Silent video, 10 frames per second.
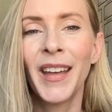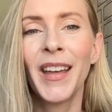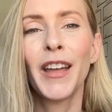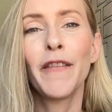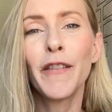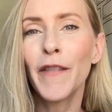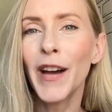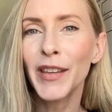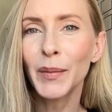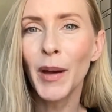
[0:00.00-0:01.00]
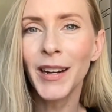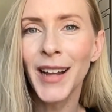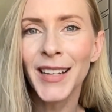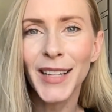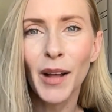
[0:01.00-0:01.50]
If you find this
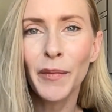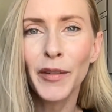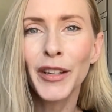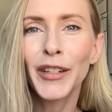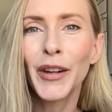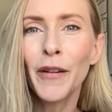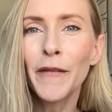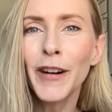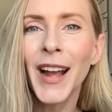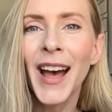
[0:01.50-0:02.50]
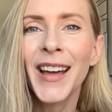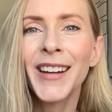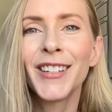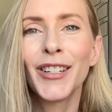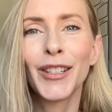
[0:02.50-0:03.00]
podcast helpful, don't forget
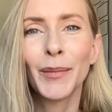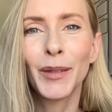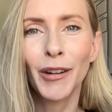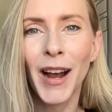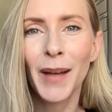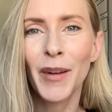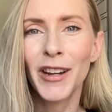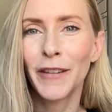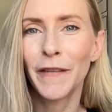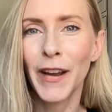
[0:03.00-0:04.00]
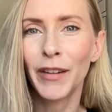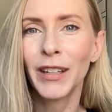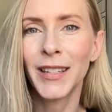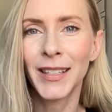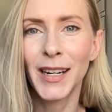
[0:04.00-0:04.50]
to subscribe on your favorite
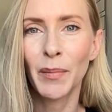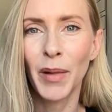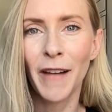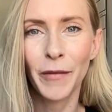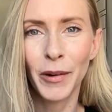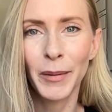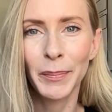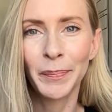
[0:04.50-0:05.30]
listening platform.